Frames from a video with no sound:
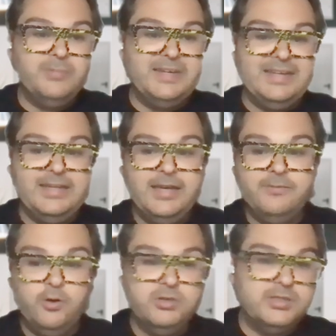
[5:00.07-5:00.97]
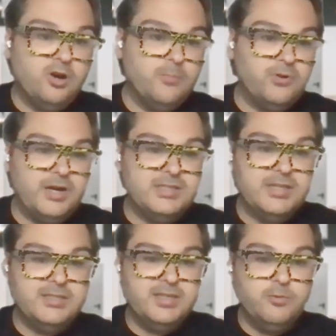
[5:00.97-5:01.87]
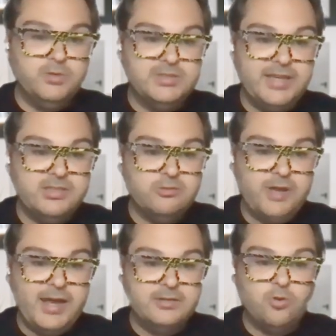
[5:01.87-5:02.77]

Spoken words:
PDF OCR processing with Tesseract